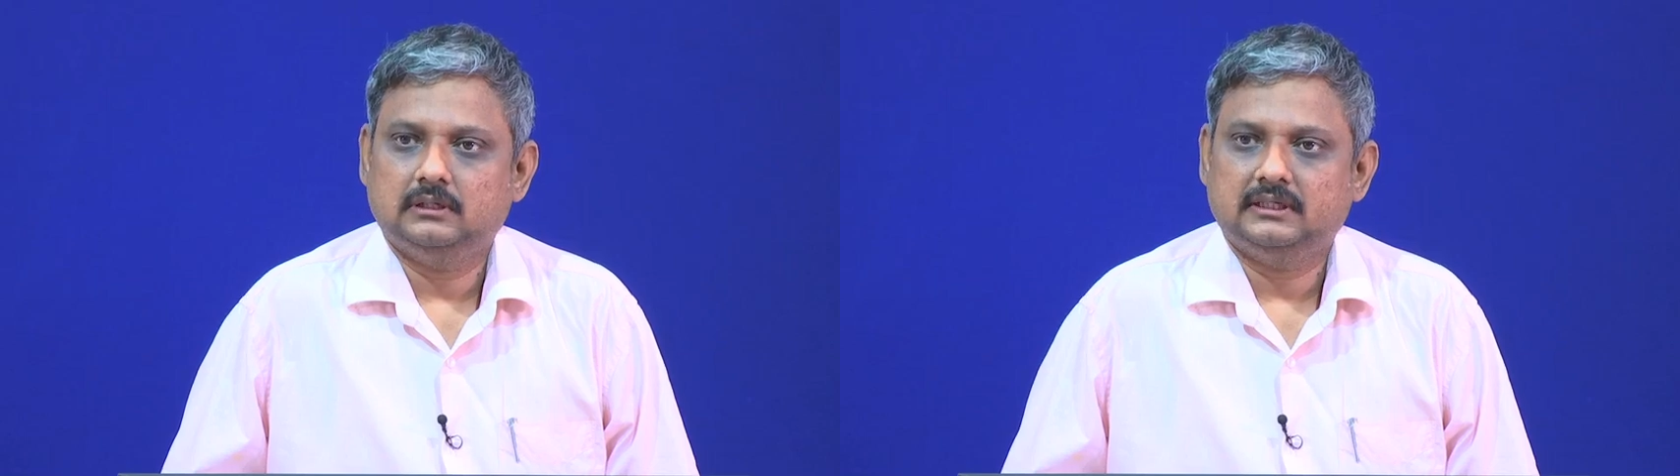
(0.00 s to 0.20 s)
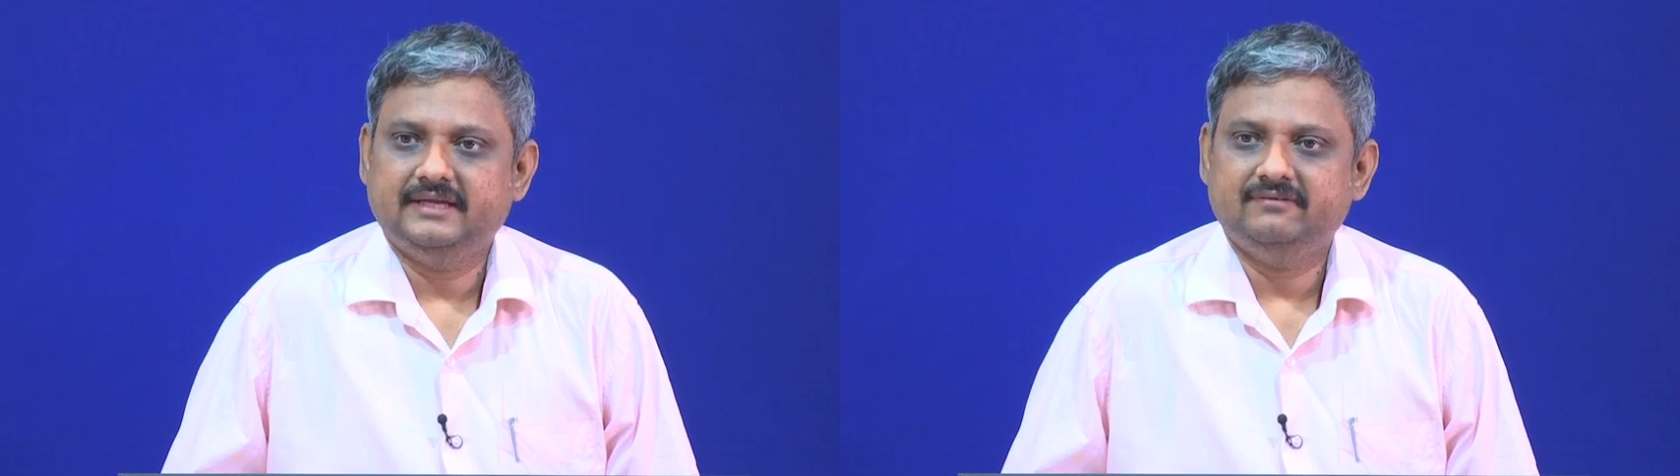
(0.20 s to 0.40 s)

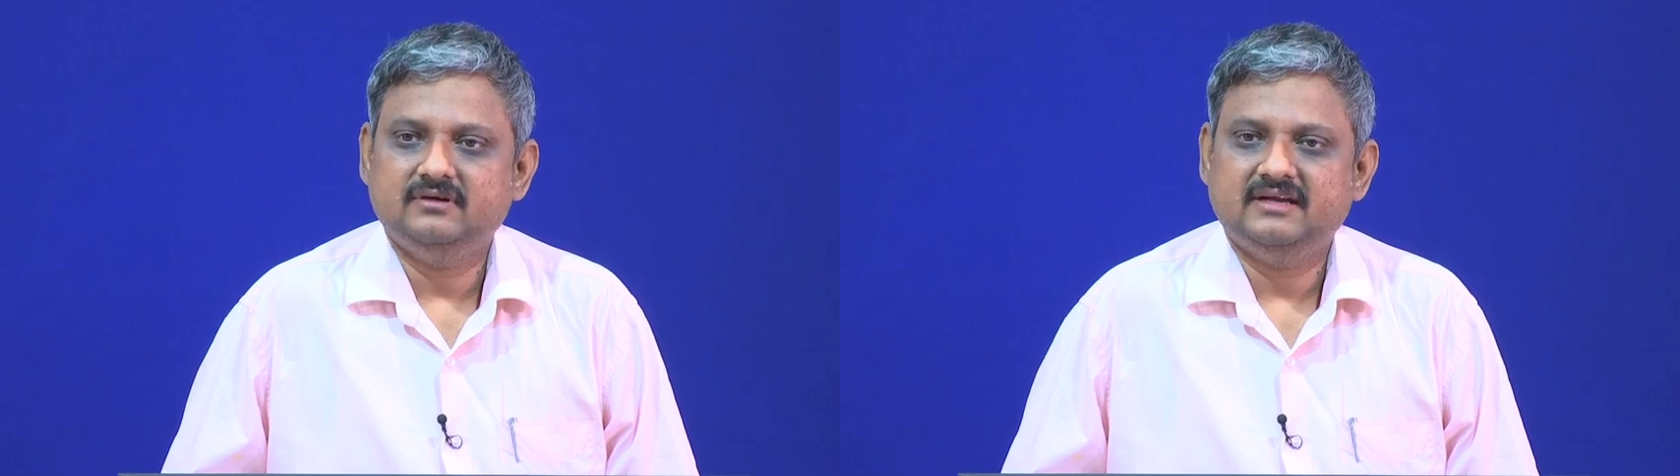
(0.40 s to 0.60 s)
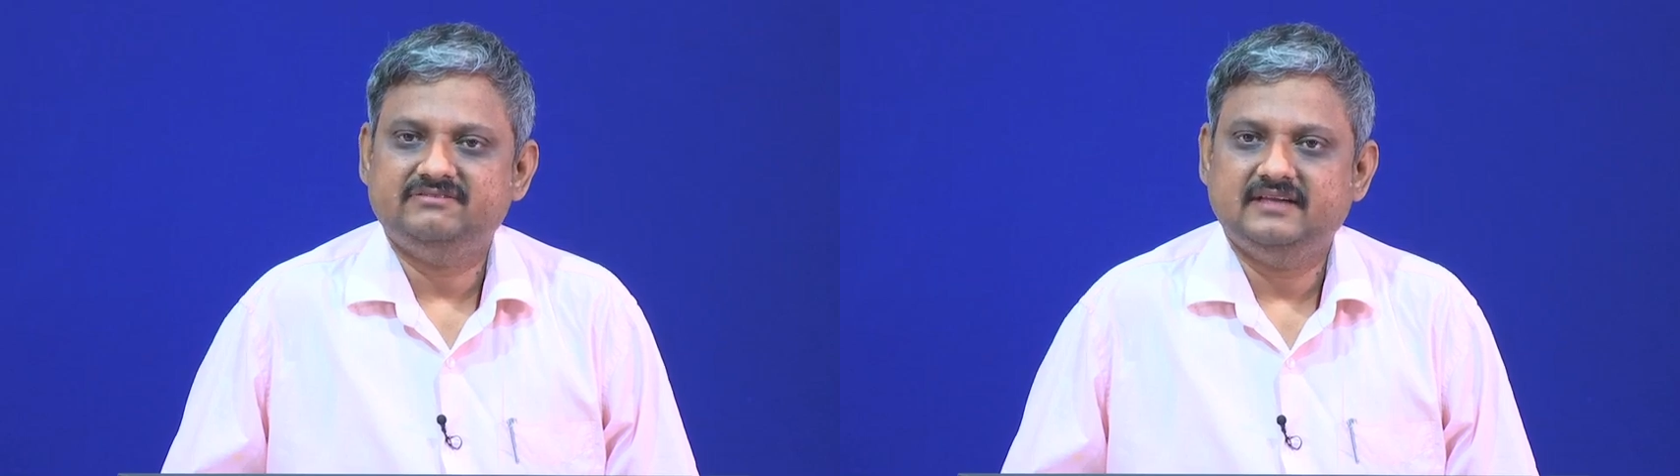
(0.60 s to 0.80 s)
give
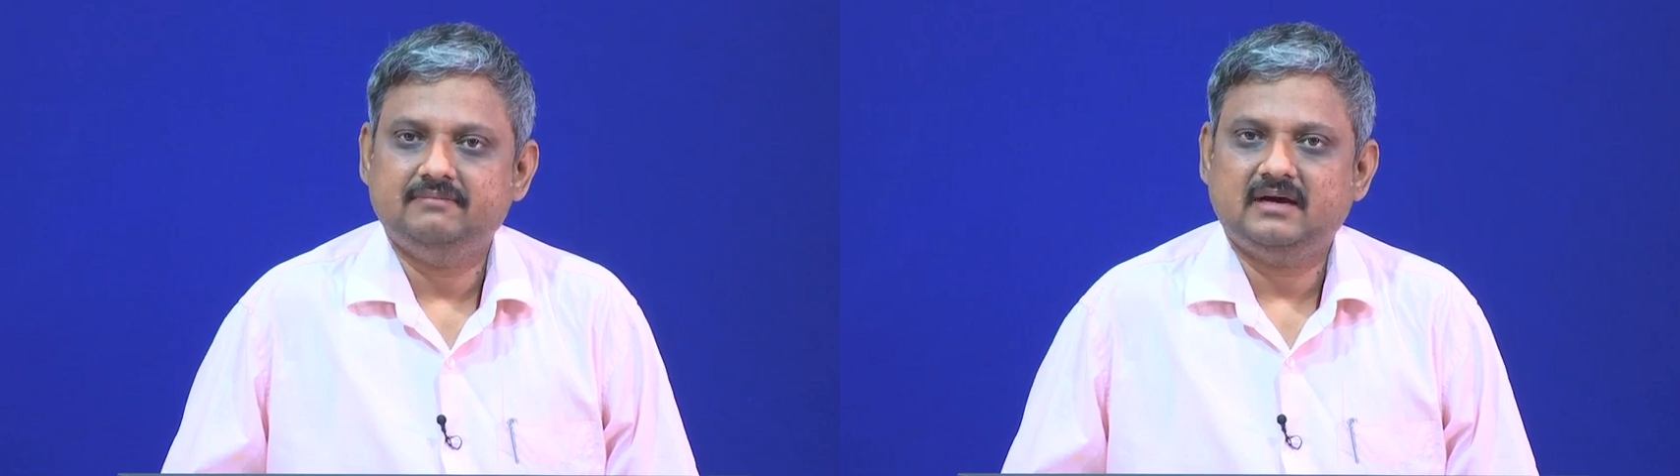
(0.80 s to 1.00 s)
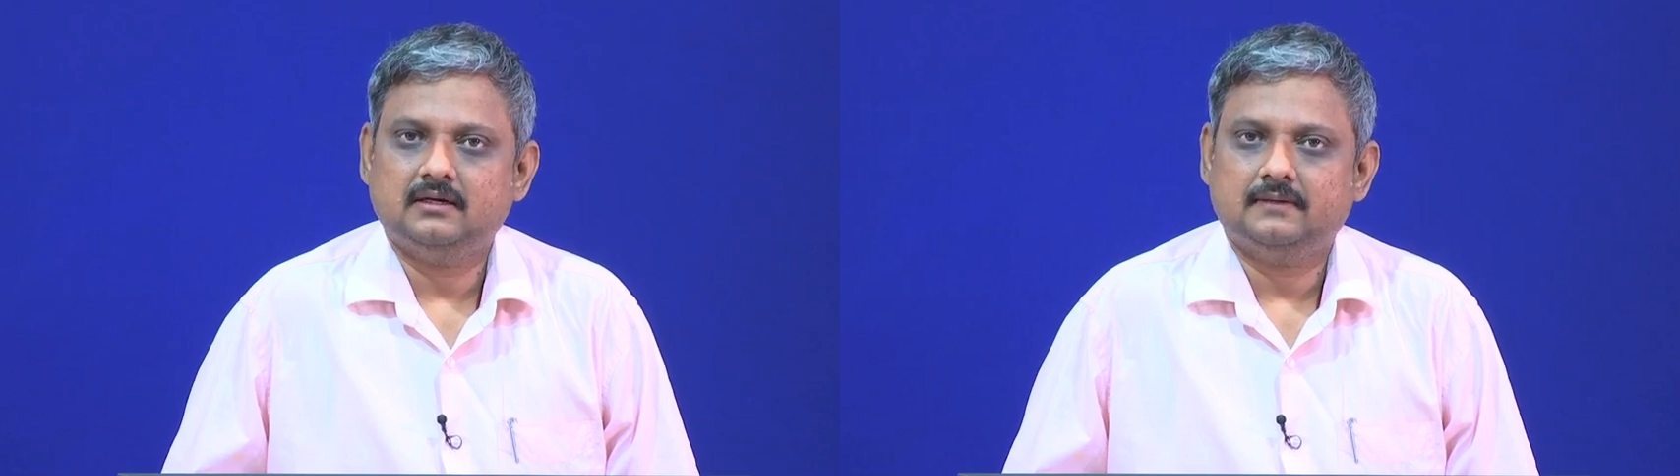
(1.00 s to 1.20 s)
you a
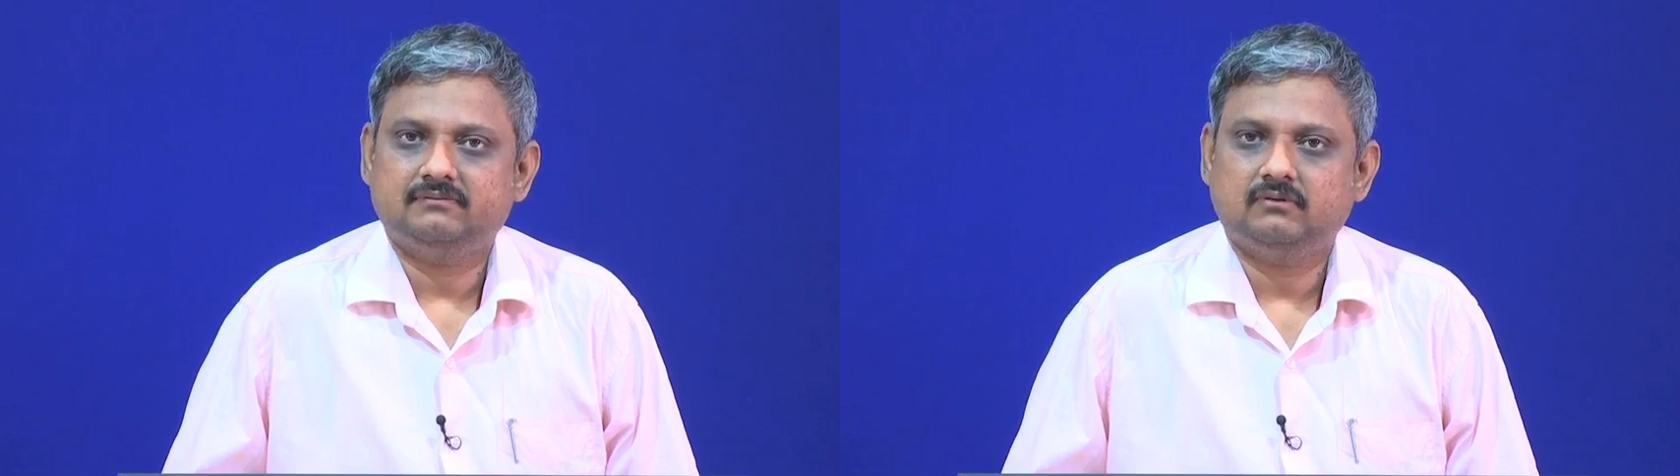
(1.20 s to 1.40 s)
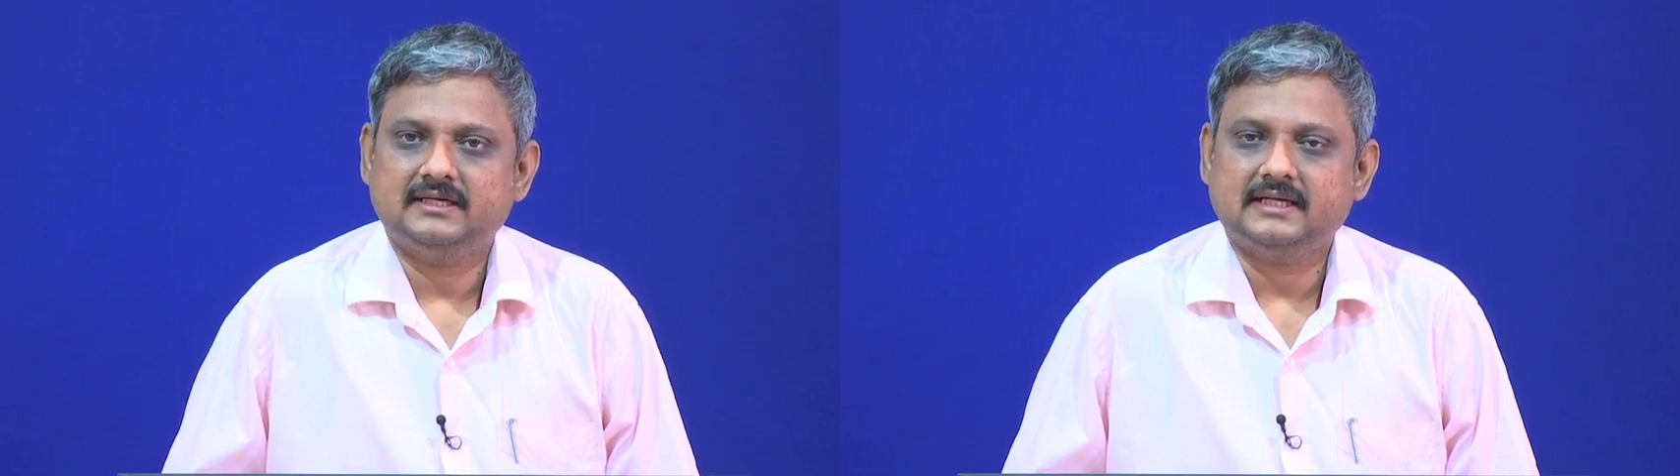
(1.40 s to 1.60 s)
flavor of
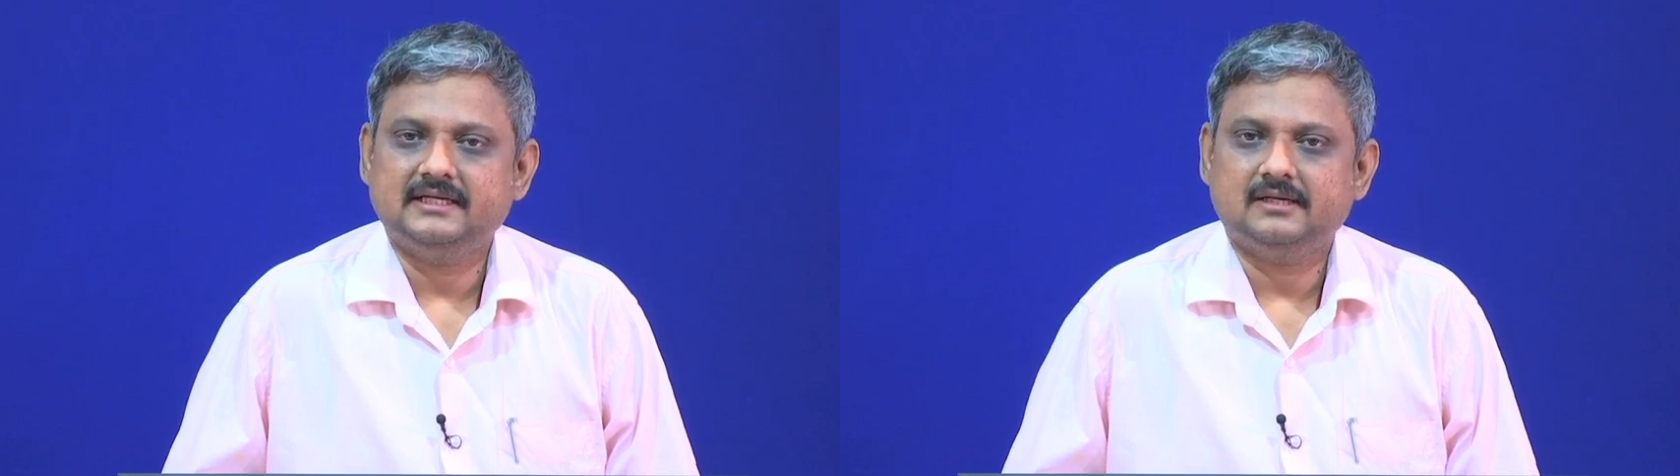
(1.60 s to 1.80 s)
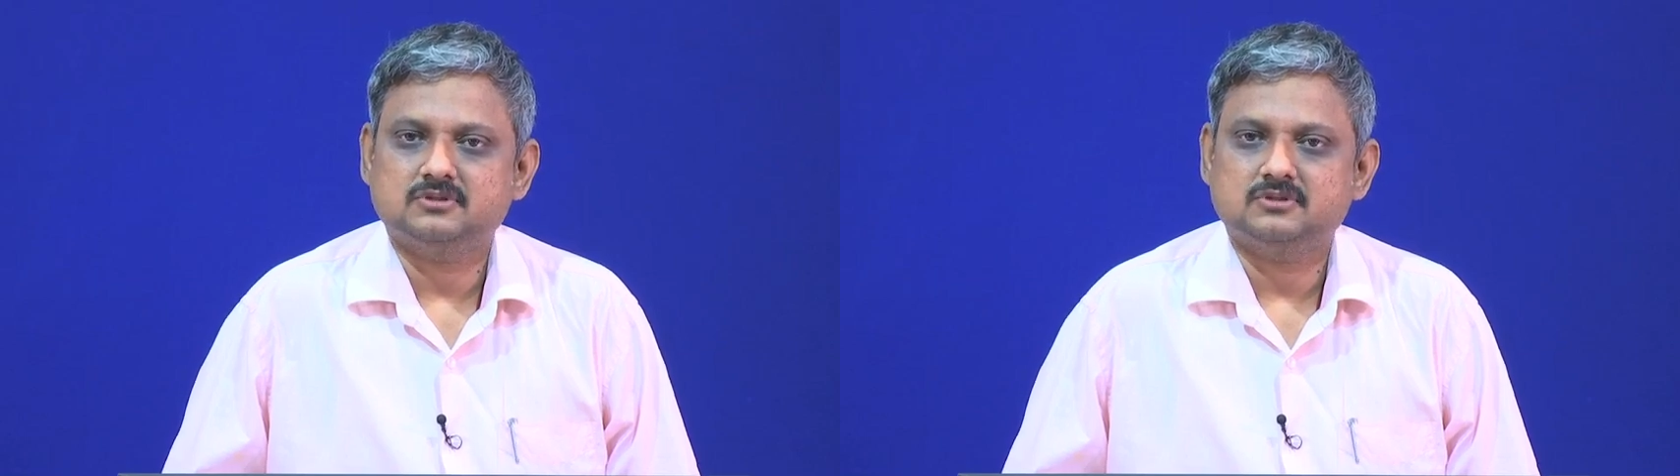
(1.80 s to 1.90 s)
what kind